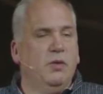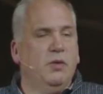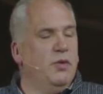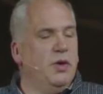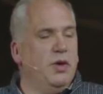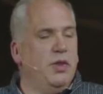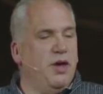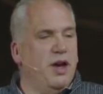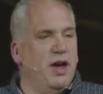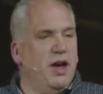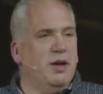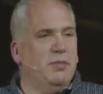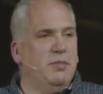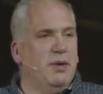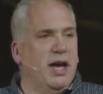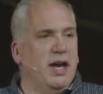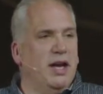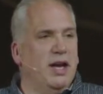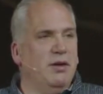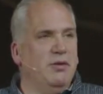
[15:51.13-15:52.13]
if we thought
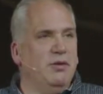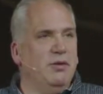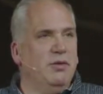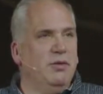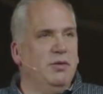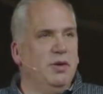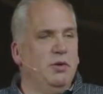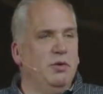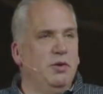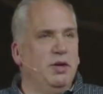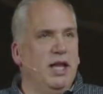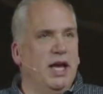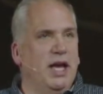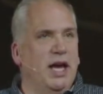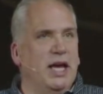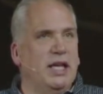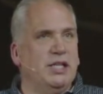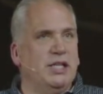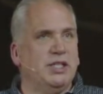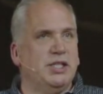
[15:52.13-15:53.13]
about it we'd
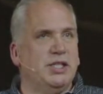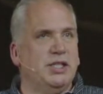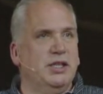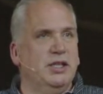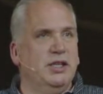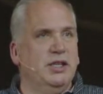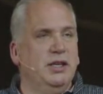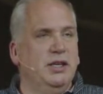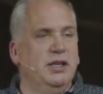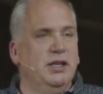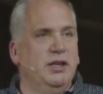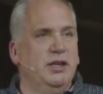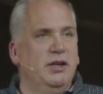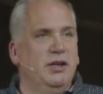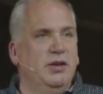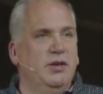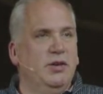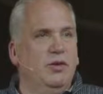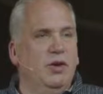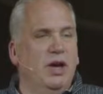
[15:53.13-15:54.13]
realize
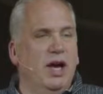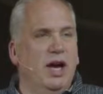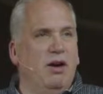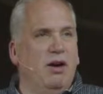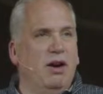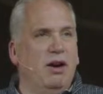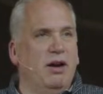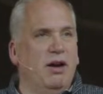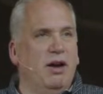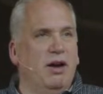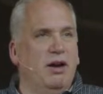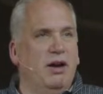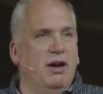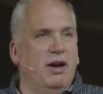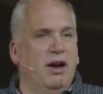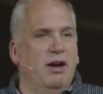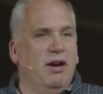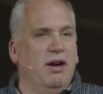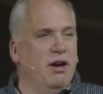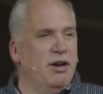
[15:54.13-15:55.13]
wow our
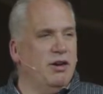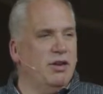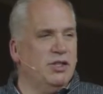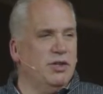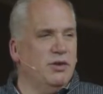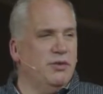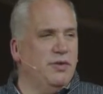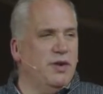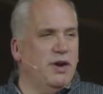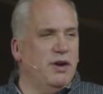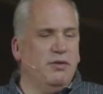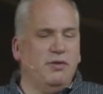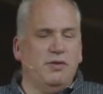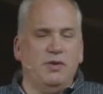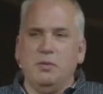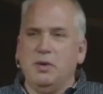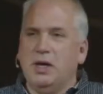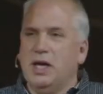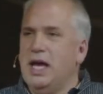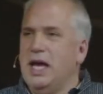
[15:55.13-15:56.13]
our hearts are far
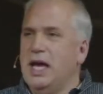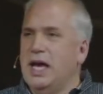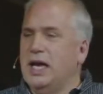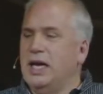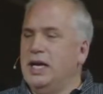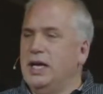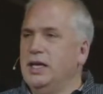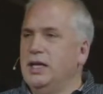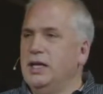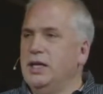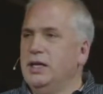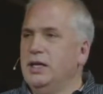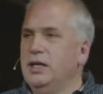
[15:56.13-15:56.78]
from god